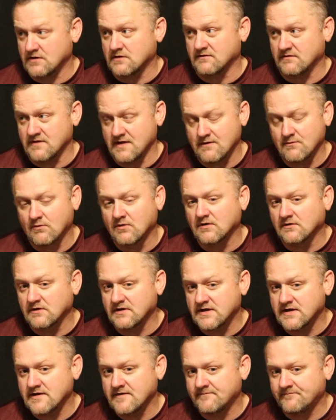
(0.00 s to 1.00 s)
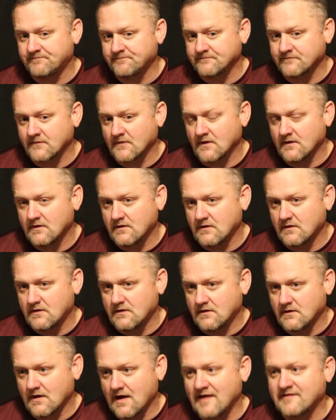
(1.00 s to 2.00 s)
They really,
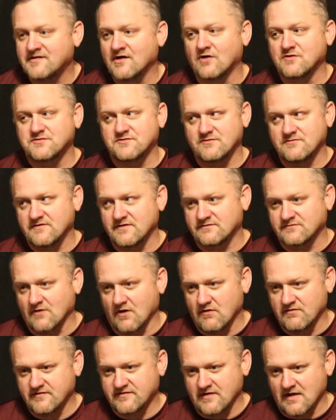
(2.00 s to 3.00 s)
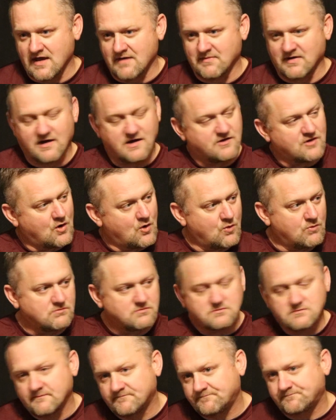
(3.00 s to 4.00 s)
I tell Drew this all the time, and I
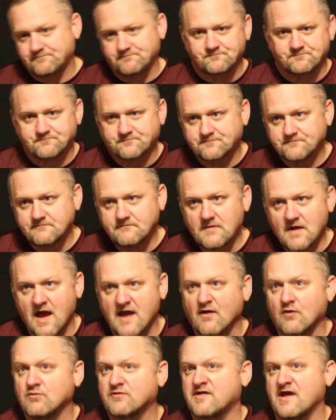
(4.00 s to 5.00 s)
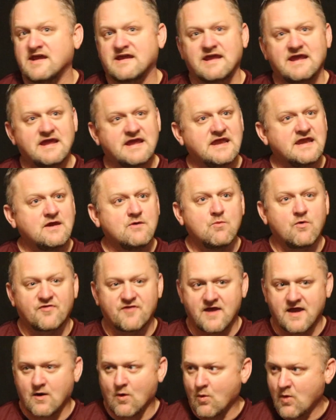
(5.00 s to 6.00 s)
don't take
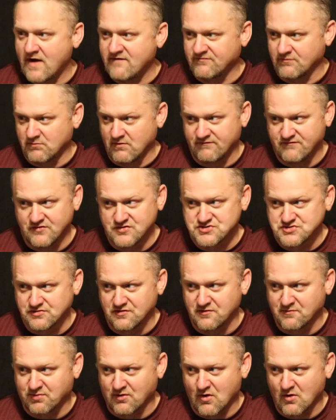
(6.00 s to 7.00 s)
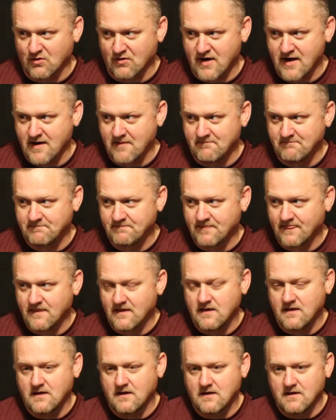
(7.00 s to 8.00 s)
anything away from the future of the program,
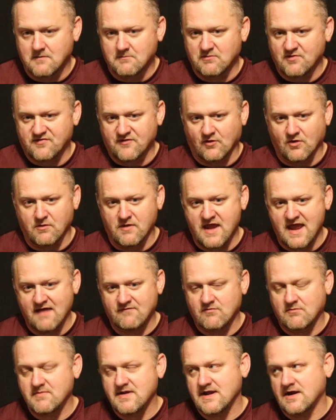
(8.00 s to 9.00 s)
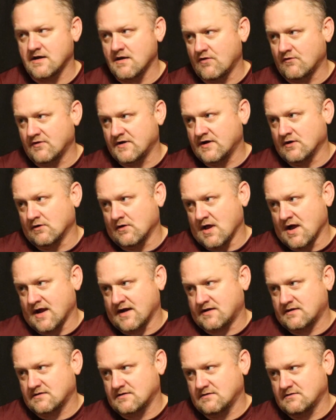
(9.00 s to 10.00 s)
but there'll never be another year
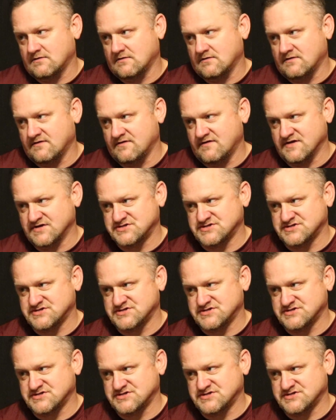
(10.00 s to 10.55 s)
like this